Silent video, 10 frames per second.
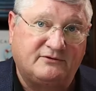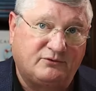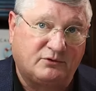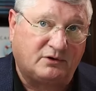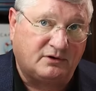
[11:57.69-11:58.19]

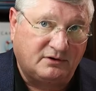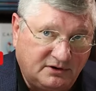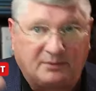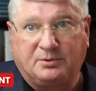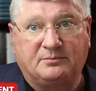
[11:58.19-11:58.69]
for a
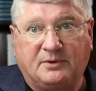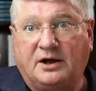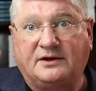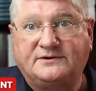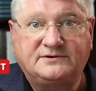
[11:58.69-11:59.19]
couple of
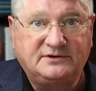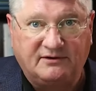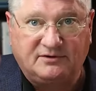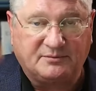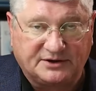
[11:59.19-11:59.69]
months and
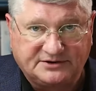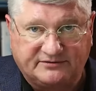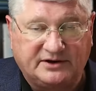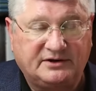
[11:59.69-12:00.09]
giving you a bunch of